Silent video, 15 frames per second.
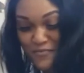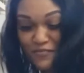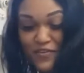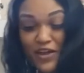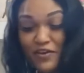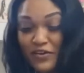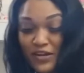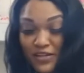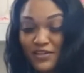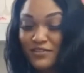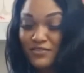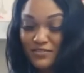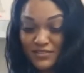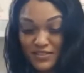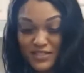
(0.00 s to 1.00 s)
very
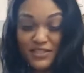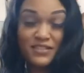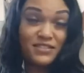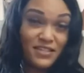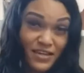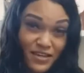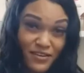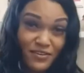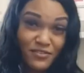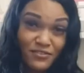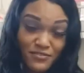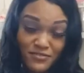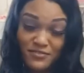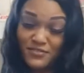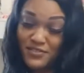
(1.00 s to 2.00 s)

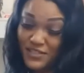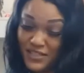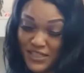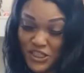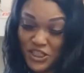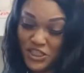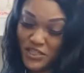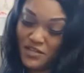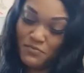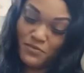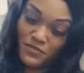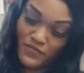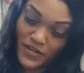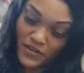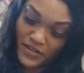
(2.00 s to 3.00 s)
detailed. Each step
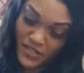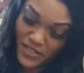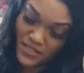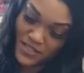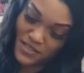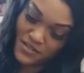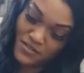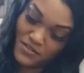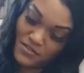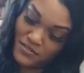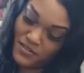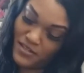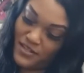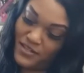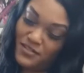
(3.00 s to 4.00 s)
was very detailed,
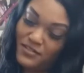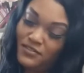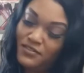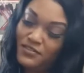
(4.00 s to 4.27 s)
and